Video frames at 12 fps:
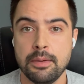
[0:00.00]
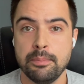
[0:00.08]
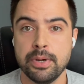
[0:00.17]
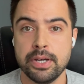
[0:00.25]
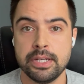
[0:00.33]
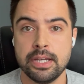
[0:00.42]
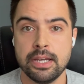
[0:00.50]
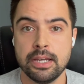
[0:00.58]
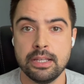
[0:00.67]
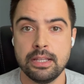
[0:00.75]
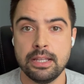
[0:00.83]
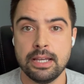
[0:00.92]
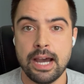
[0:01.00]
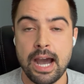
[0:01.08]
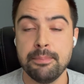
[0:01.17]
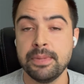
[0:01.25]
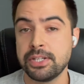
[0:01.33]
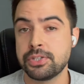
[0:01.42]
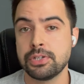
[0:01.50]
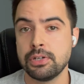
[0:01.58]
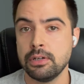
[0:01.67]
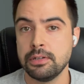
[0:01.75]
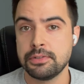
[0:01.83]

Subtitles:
but I'm not sure.